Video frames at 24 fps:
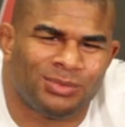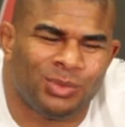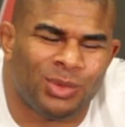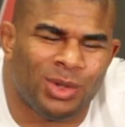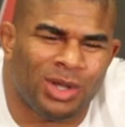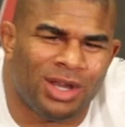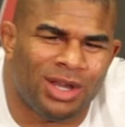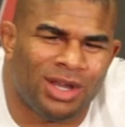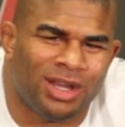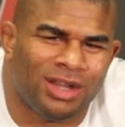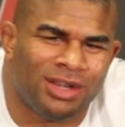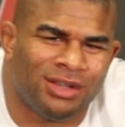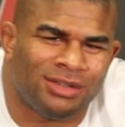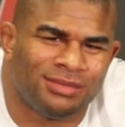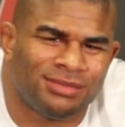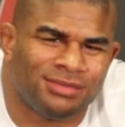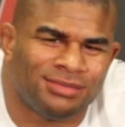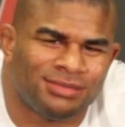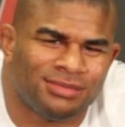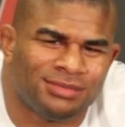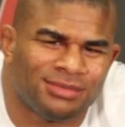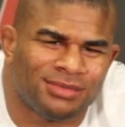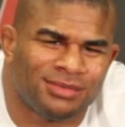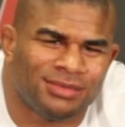Well,
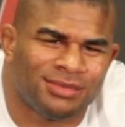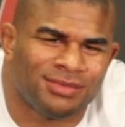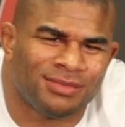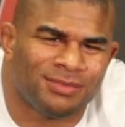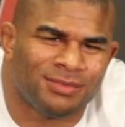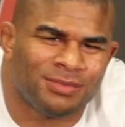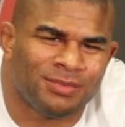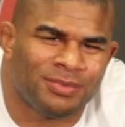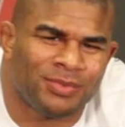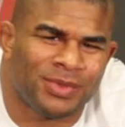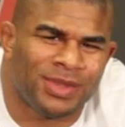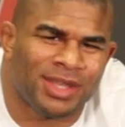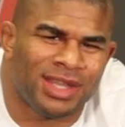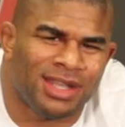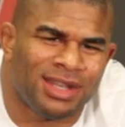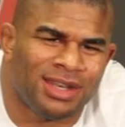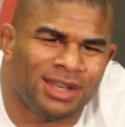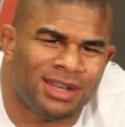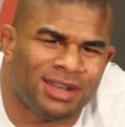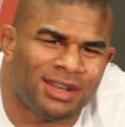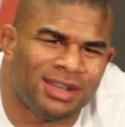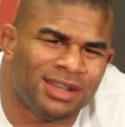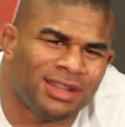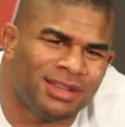
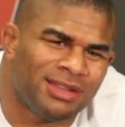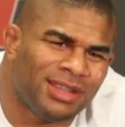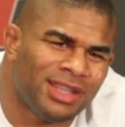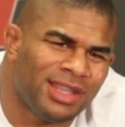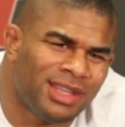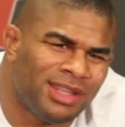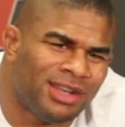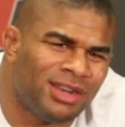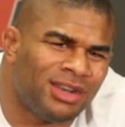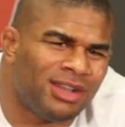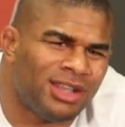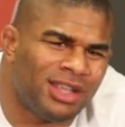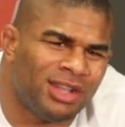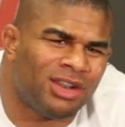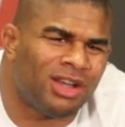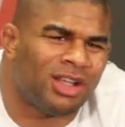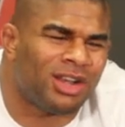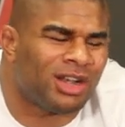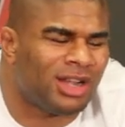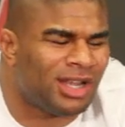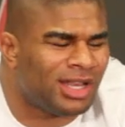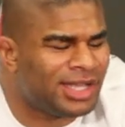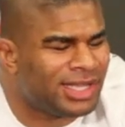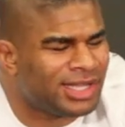and in
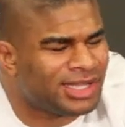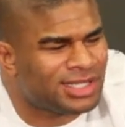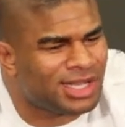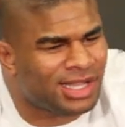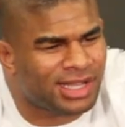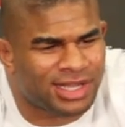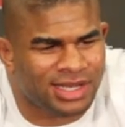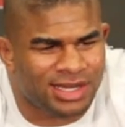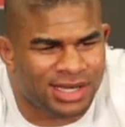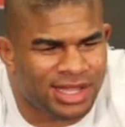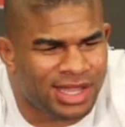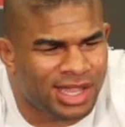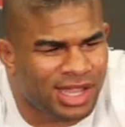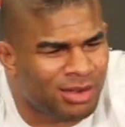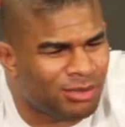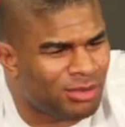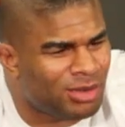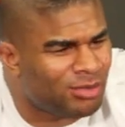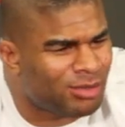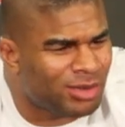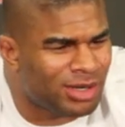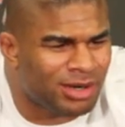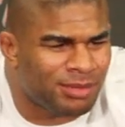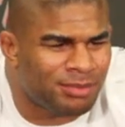other leagues, like in the
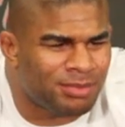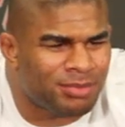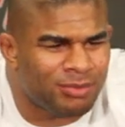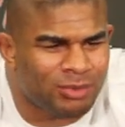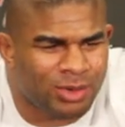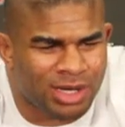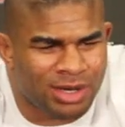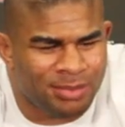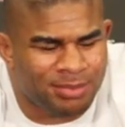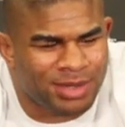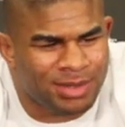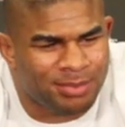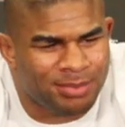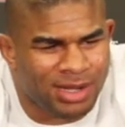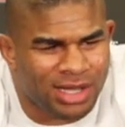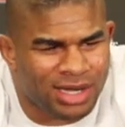K-1, when I beat